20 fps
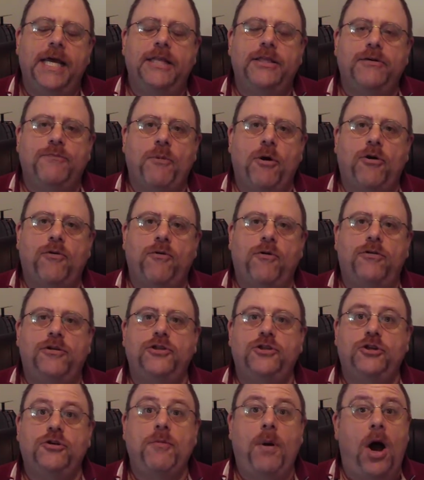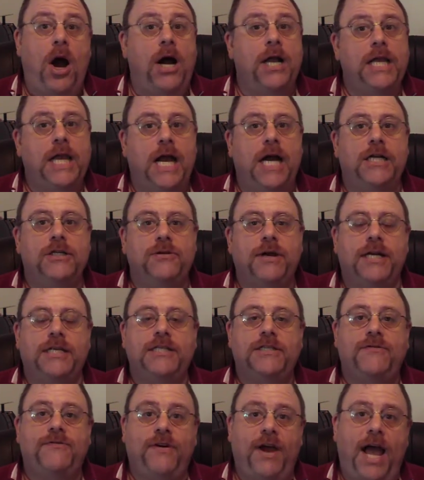The Motorola Xoom on contract
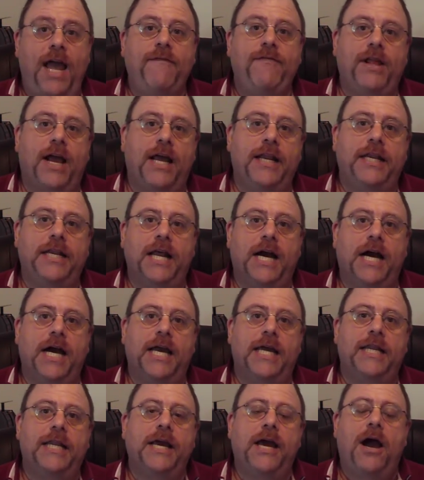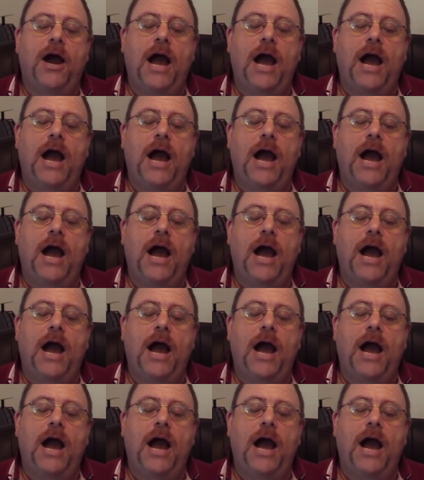is $599.